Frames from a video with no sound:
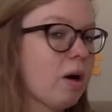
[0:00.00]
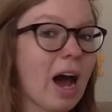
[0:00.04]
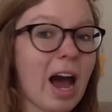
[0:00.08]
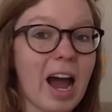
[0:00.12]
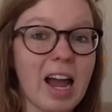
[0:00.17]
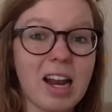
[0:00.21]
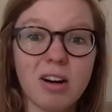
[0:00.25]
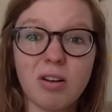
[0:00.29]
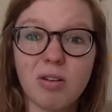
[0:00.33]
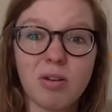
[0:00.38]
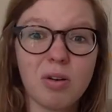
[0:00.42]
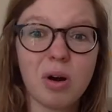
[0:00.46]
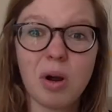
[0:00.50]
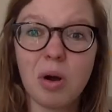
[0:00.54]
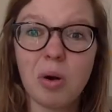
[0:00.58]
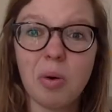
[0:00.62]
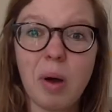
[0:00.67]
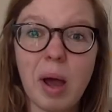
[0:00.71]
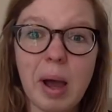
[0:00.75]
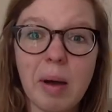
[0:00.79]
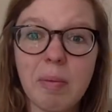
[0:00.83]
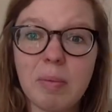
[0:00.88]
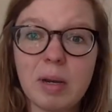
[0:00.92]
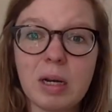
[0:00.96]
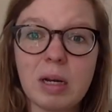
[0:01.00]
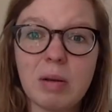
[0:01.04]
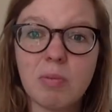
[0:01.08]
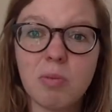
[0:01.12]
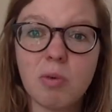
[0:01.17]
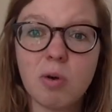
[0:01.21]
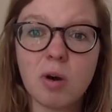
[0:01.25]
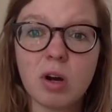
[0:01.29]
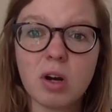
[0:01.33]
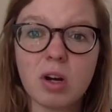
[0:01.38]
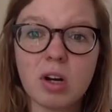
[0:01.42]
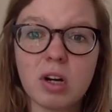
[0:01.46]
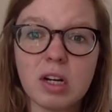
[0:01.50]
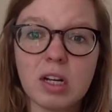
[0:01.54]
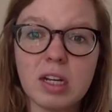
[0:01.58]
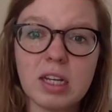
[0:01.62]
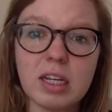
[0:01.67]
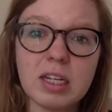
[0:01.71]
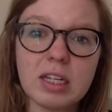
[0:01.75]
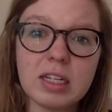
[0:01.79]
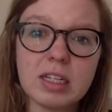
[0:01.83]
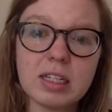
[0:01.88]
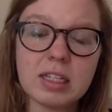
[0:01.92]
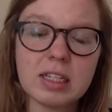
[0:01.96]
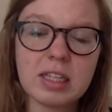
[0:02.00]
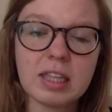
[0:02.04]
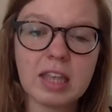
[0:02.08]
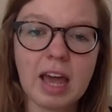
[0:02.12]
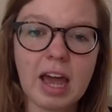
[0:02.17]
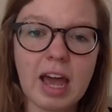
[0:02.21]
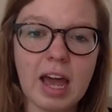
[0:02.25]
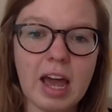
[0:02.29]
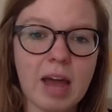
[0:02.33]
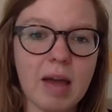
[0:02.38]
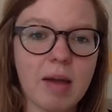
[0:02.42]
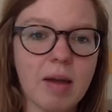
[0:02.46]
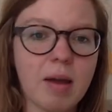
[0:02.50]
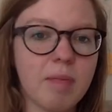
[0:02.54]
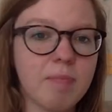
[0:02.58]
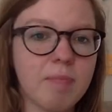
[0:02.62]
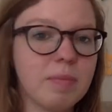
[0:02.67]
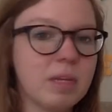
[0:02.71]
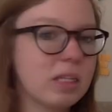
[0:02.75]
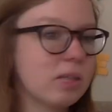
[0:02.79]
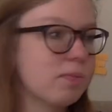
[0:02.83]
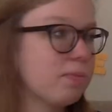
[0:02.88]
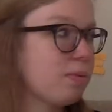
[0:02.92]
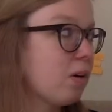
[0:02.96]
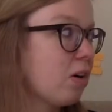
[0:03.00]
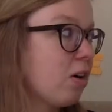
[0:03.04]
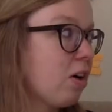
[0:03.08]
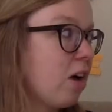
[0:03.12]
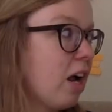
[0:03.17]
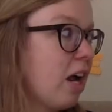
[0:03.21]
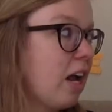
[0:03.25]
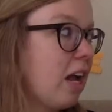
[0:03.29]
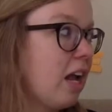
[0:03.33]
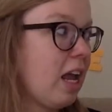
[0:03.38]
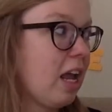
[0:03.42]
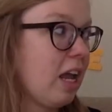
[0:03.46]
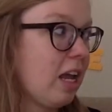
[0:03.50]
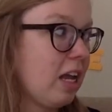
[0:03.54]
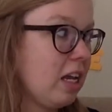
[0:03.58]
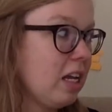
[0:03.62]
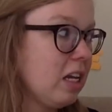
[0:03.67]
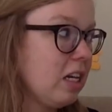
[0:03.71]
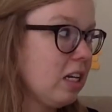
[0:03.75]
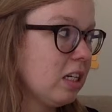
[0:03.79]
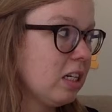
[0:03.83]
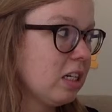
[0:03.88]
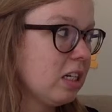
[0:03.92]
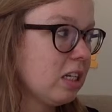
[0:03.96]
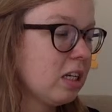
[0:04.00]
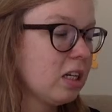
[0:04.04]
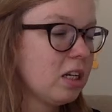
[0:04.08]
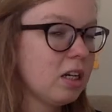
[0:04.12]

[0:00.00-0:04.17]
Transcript: I don't know how many more cookies that Miss McCrae ate.